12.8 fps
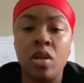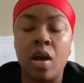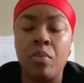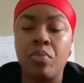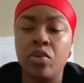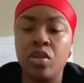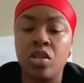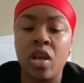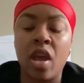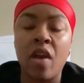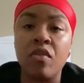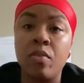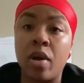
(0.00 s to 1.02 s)
I appreciate
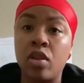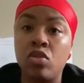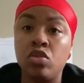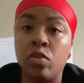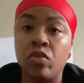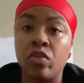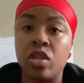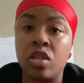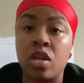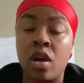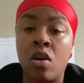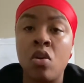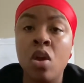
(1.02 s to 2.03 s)
everybody who's been reaching
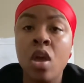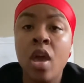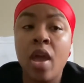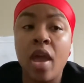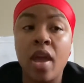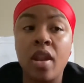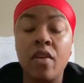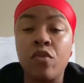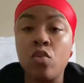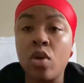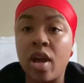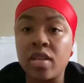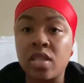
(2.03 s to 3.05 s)
out. And if you
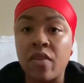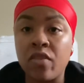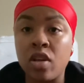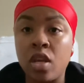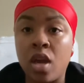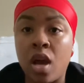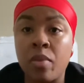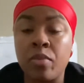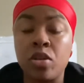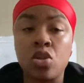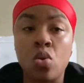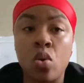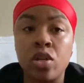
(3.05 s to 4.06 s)
guys have any
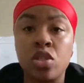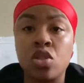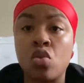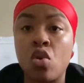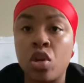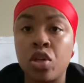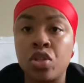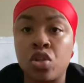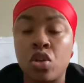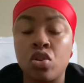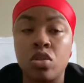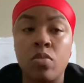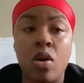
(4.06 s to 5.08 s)
comments, questions, or
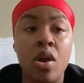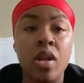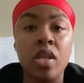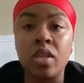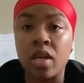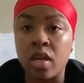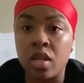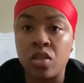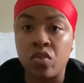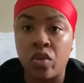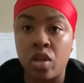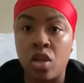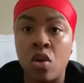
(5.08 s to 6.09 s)
concerns about anything in this
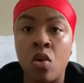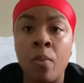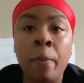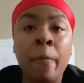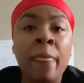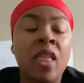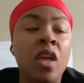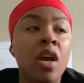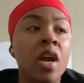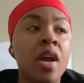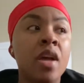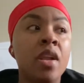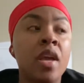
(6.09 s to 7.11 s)
video, go
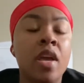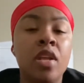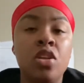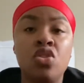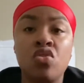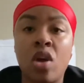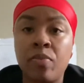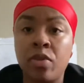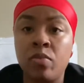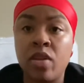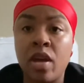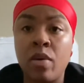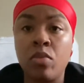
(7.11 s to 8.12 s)
ahead and drop them
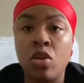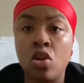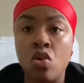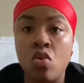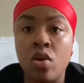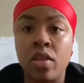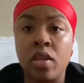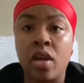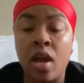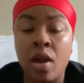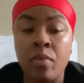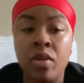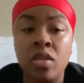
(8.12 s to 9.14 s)
down below in the
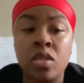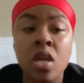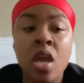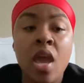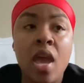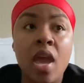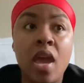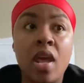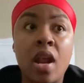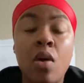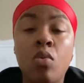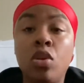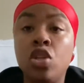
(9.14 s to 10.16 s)
comments, and I
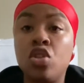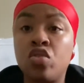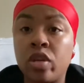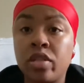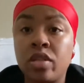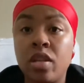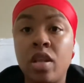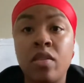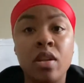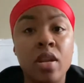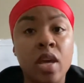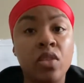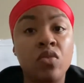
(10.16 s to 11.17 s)
will address it in the
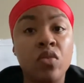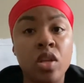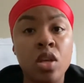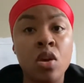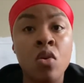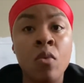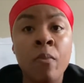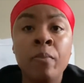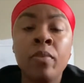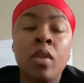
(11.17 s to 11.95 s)
next video.